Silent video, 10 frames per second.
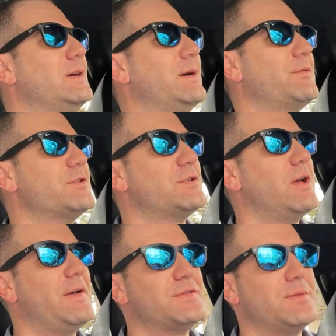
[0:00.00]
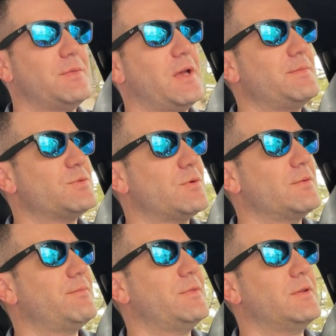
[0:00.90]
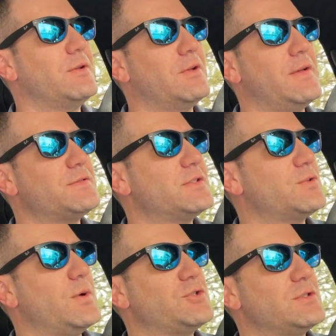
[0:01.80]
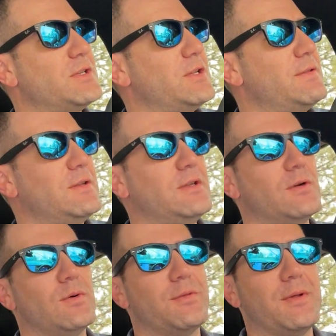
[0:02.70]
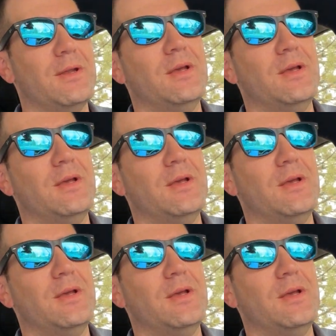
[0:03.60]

You'll still have sometimes where you'll have situations that you have to deal with, but